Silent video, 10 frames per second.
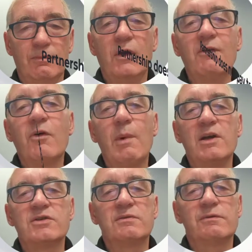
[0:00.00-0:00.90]
The
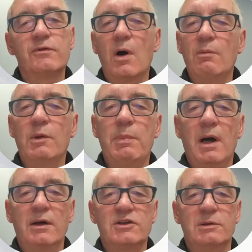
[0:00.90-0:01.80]
information from the
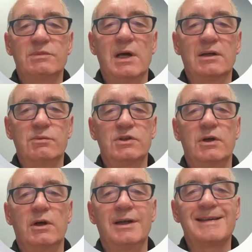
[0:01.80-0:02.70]
partnership tax
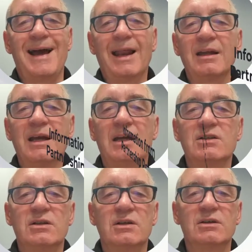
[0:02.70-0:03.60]
return is
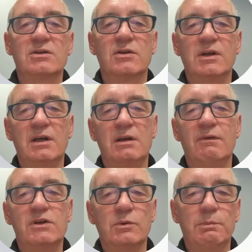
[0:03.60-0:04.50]
allocated to the
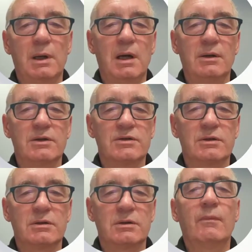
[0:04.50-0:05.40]
individual
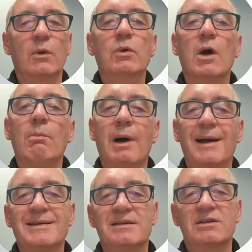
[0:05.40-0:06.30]
partners, who
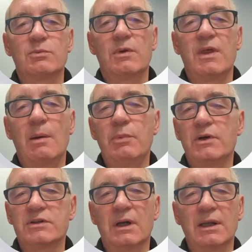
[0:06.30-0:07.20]
combines this with their
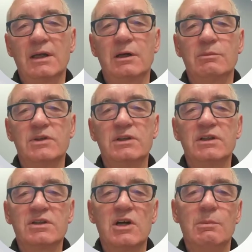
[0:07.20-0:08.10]
personal income to
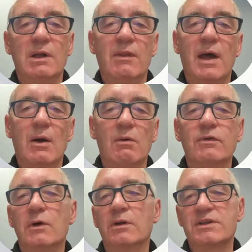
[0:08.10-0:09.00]
determine their
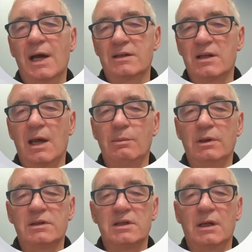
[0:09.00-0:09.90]
overall tax
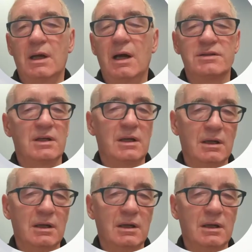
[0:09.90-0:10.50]
liability as an